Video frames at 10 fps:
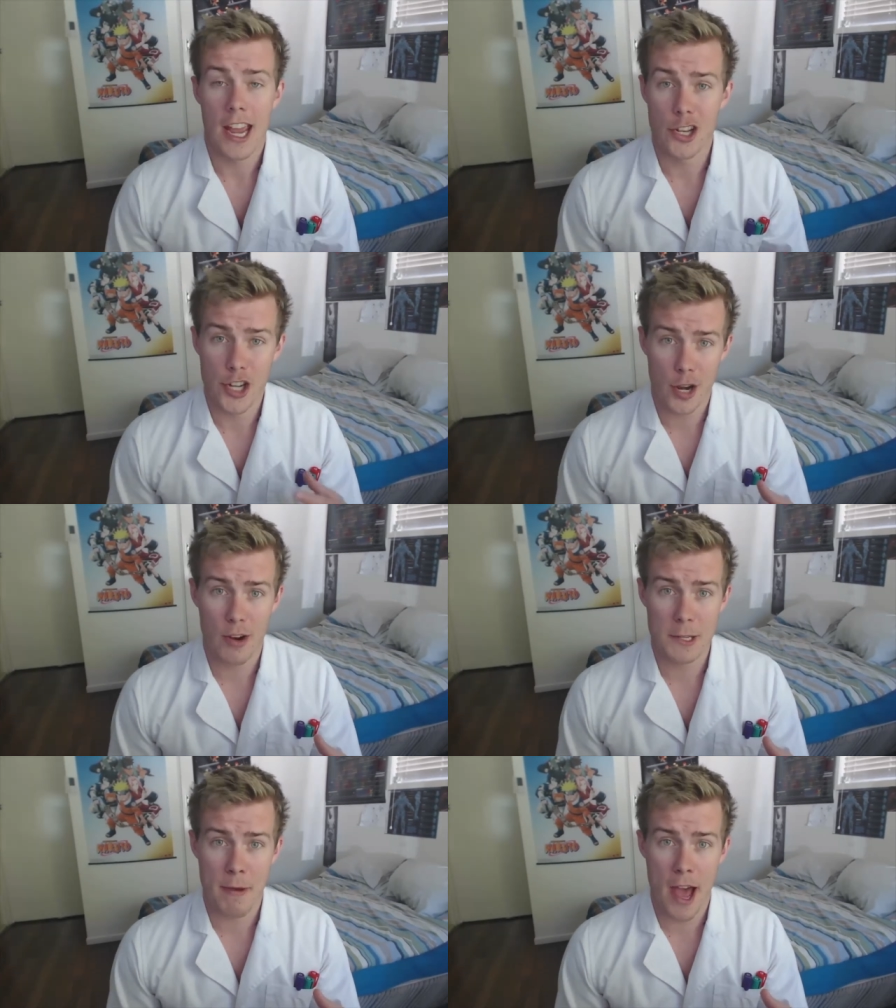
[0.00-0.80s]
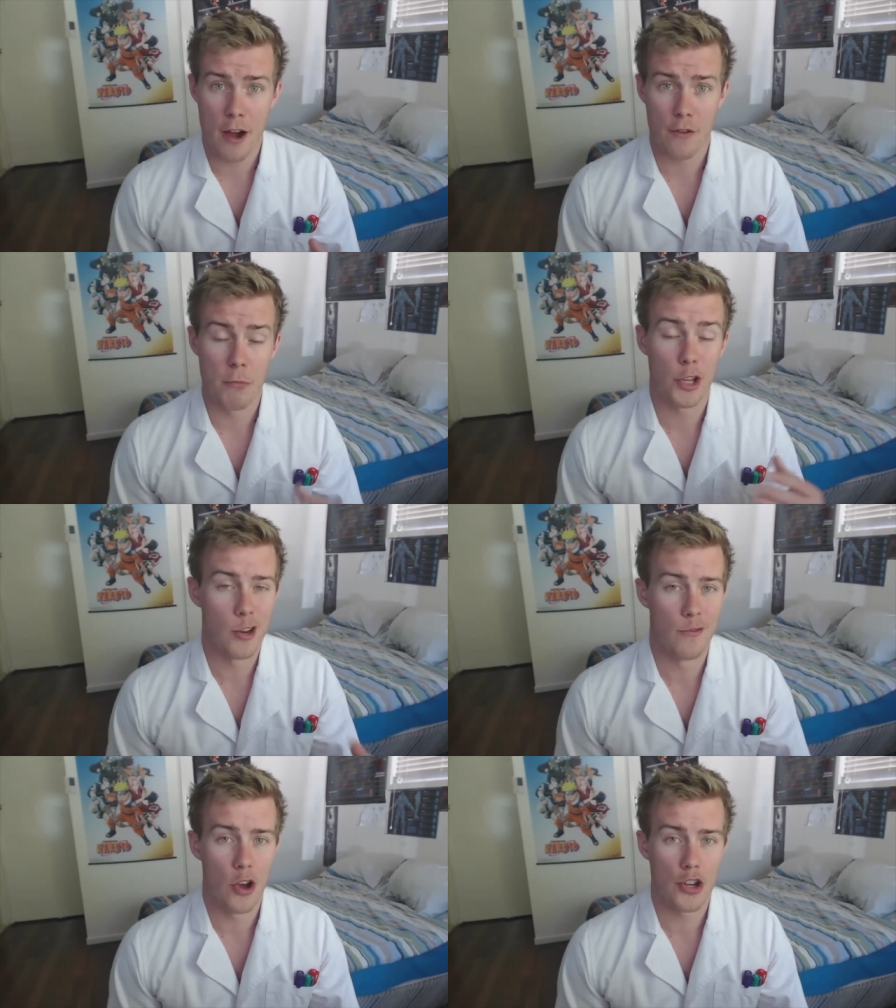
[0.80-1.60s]
It generates power from the
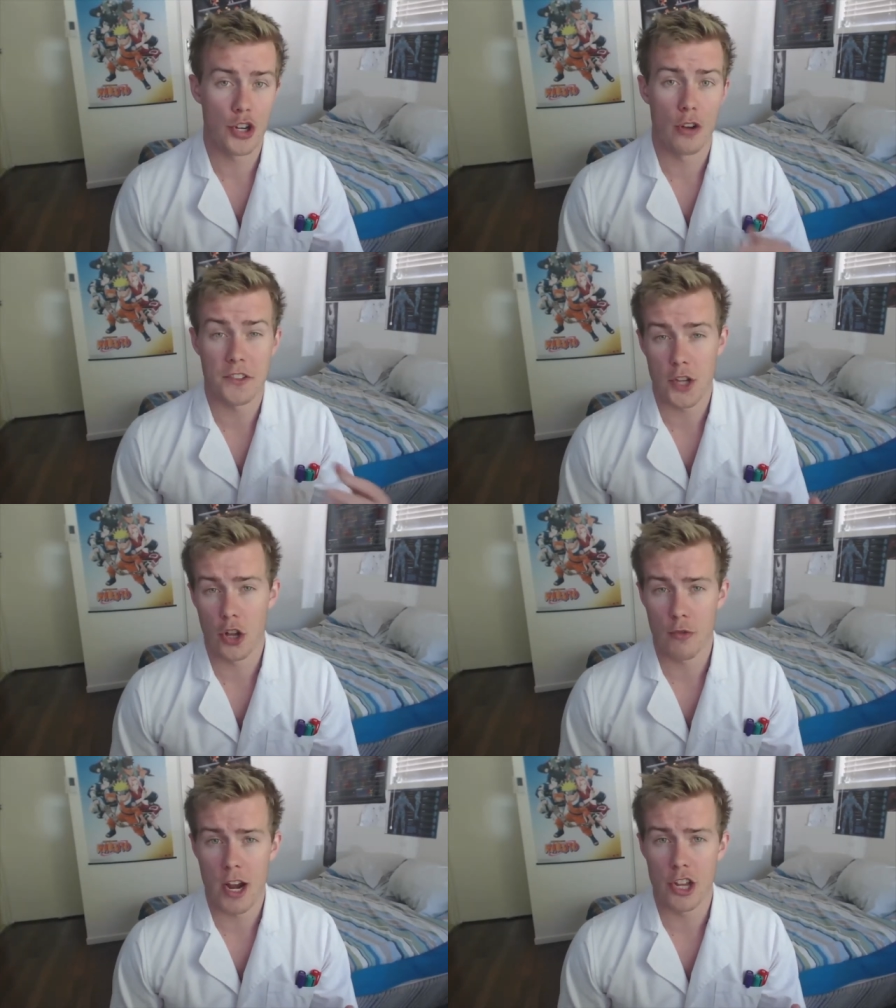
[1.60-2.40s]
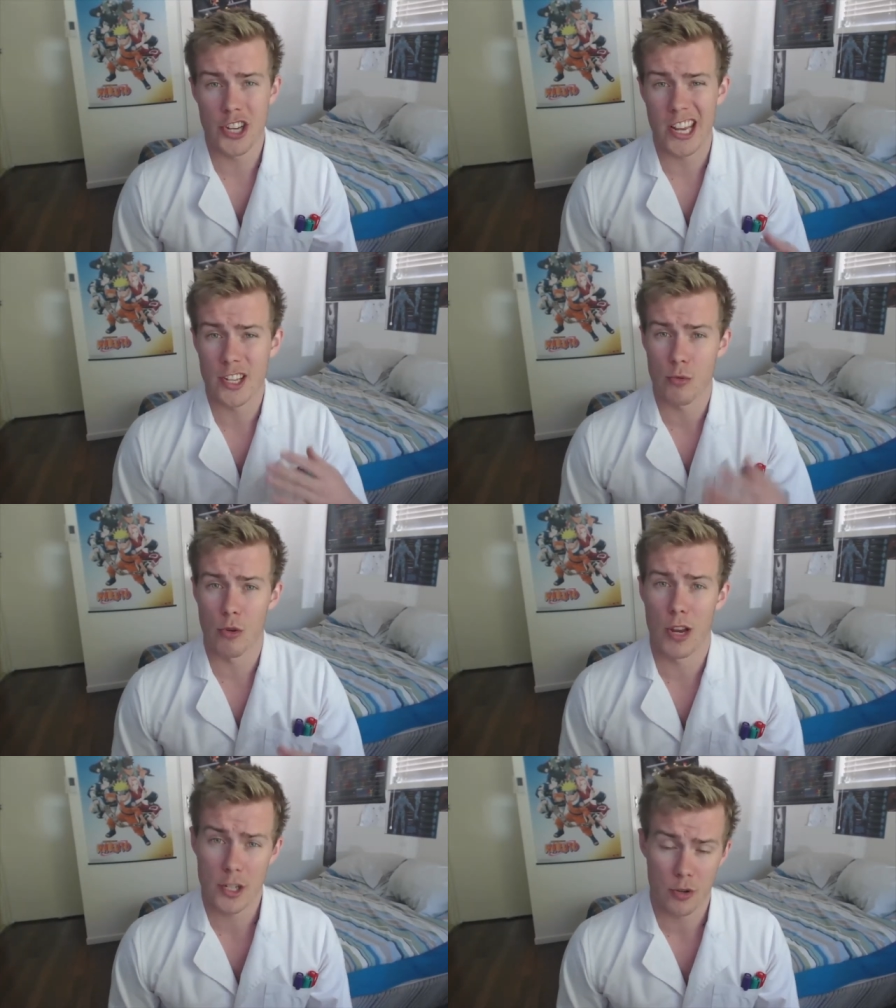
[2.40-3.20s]
conversion of solar energy into
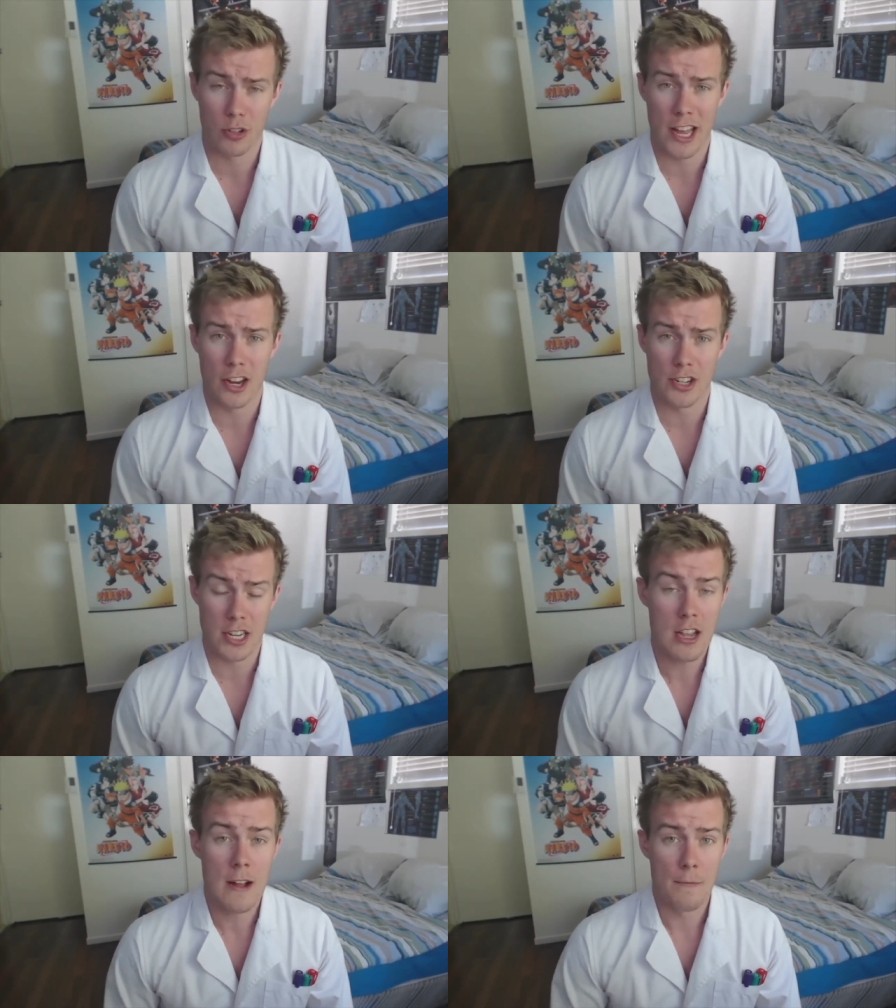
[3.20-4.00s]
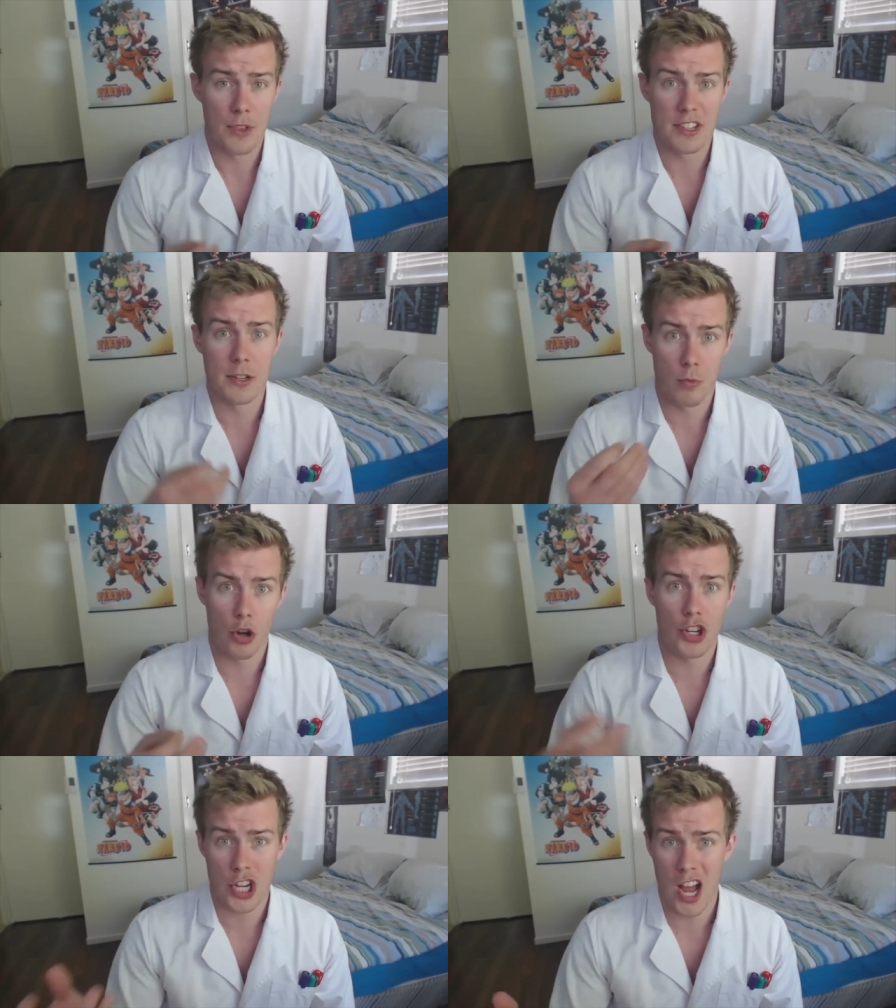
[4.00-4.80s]
electrical energy. This is
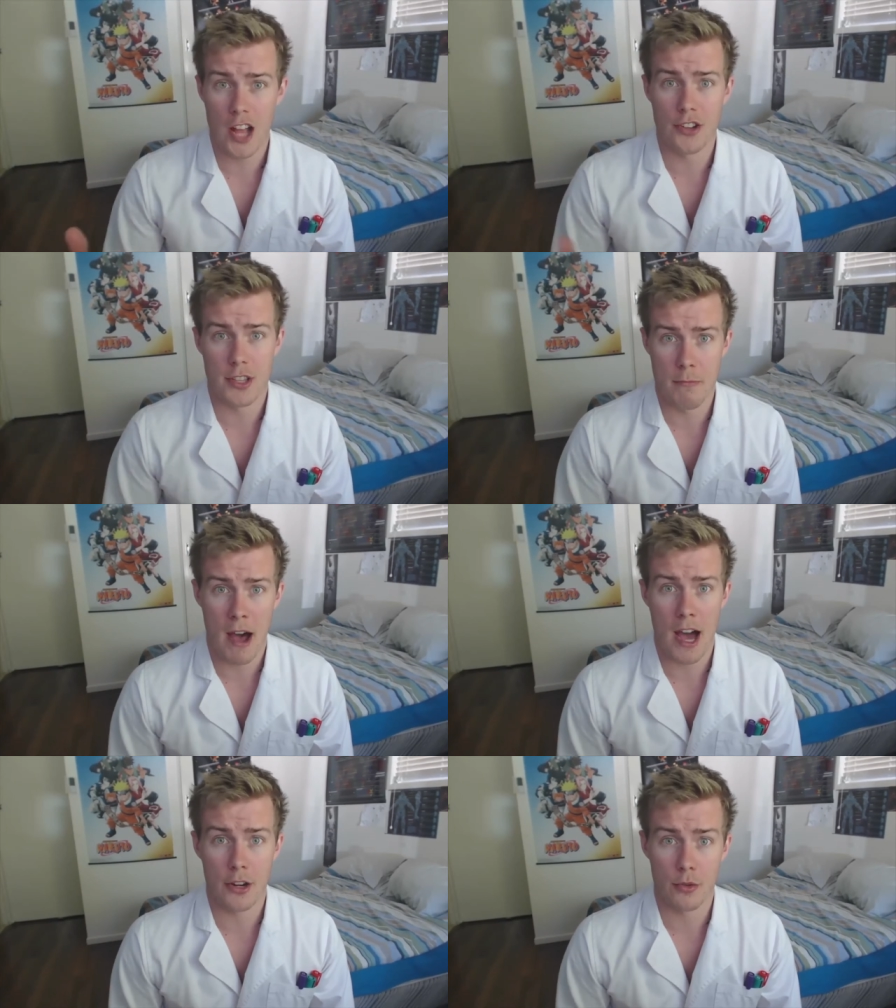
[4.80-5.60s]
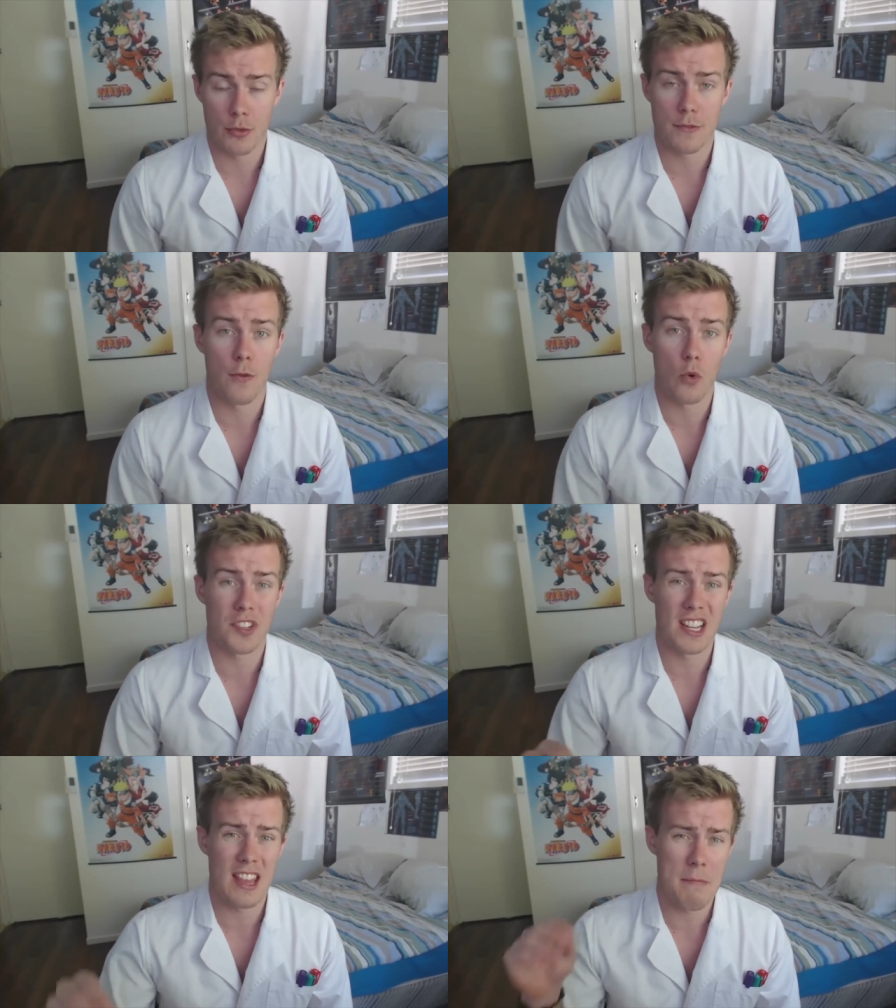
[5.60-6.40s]
what charges the particles,
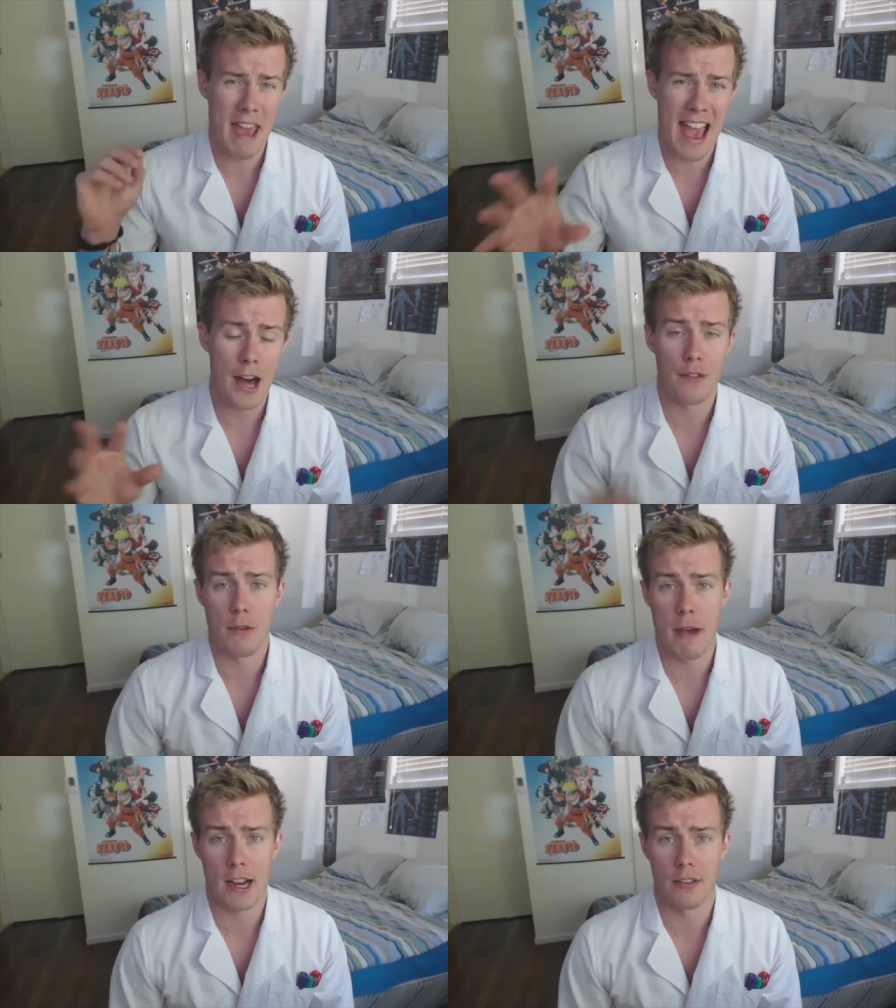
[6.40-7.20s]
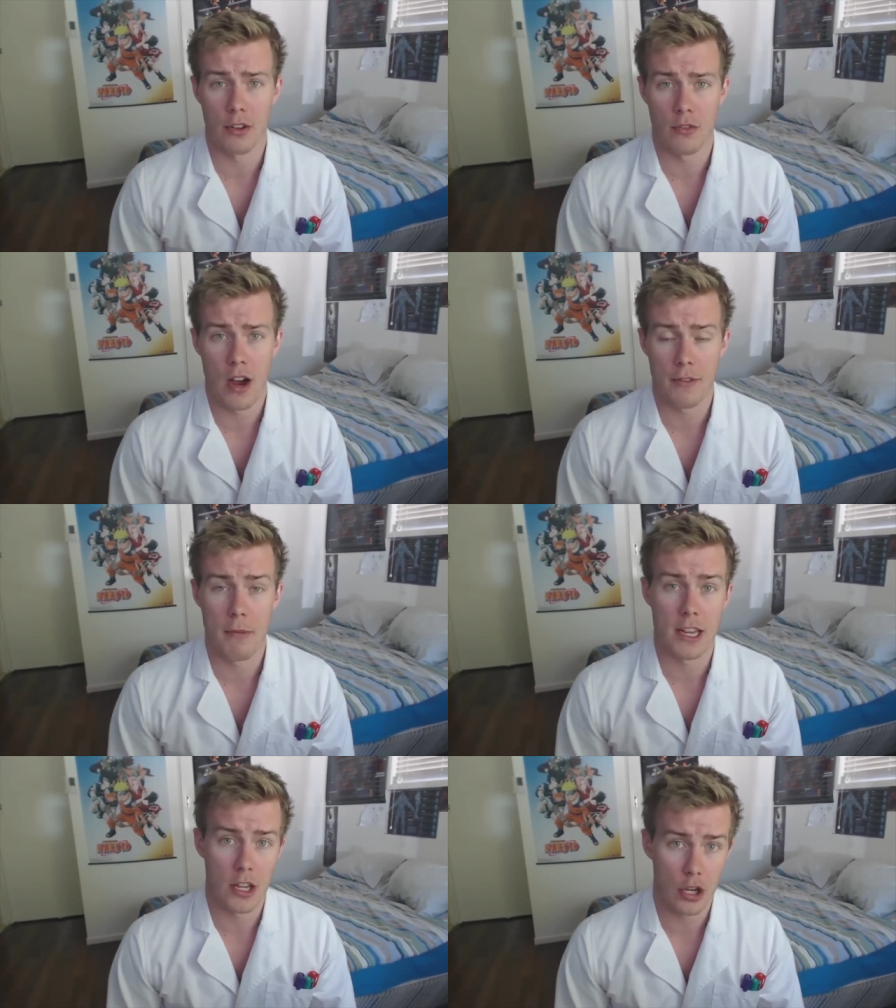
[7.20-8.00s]
forcing them out of the back of the craft,
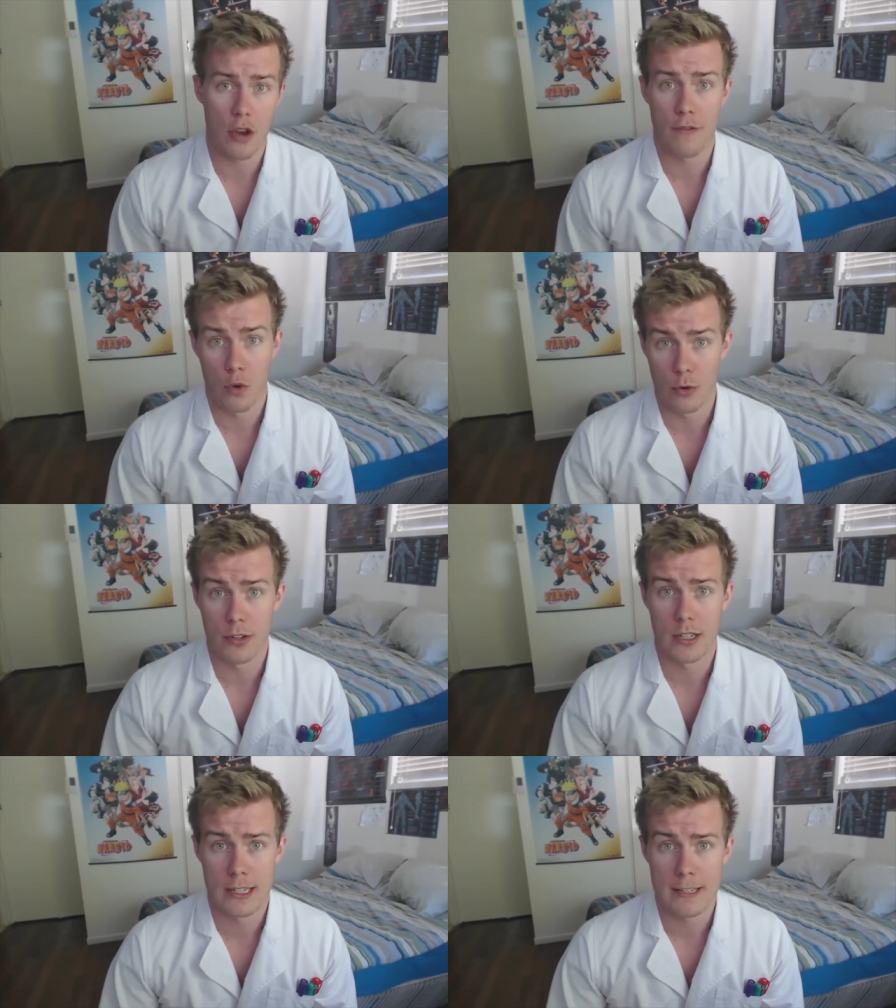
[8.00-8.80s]
making it go forward.